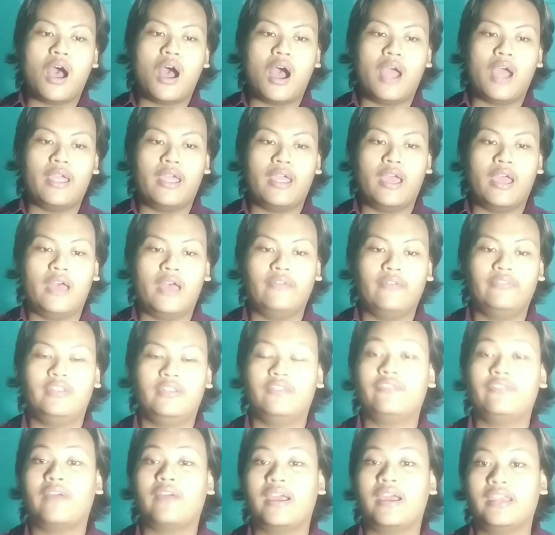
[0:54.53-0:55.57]
I have
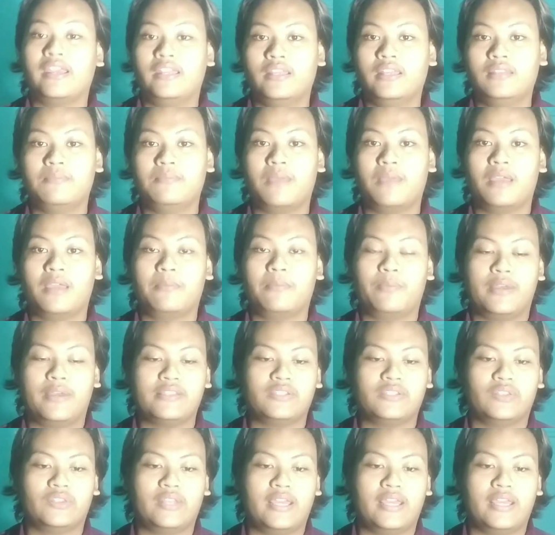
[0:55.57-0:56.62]
divided my
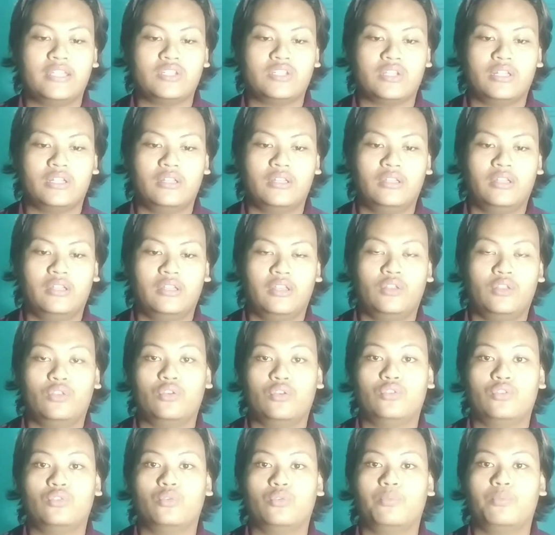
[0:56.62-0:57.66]
presentation into
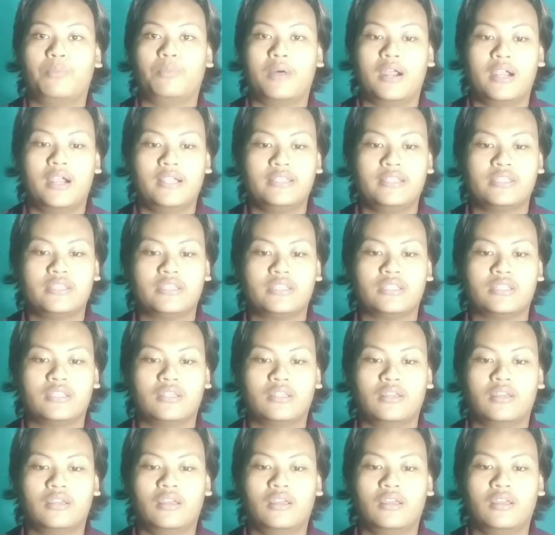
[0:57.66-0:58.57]
two parts.